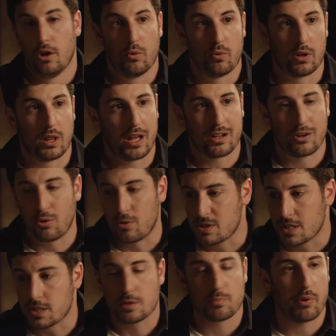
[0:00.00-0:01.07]
were like, who
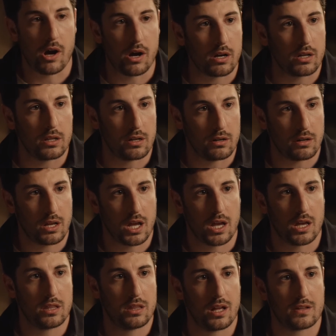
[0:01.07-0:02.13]
is this punk little
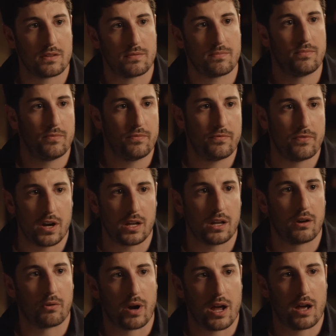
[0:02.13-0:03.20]
kid that's
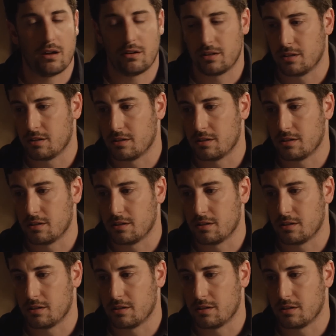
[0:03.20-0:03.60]
fucking around